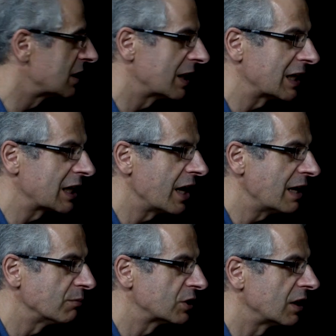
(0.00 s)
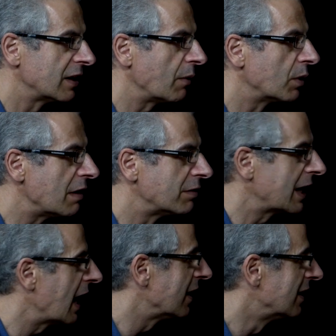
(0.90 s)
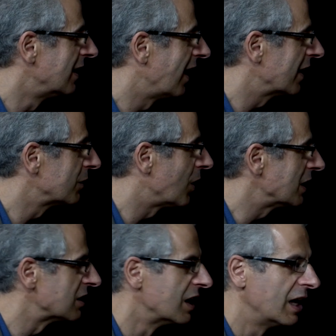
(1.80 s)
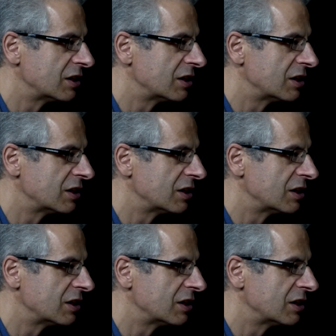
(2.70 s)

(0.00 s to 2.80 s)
to their claims than they would ever get otherwise.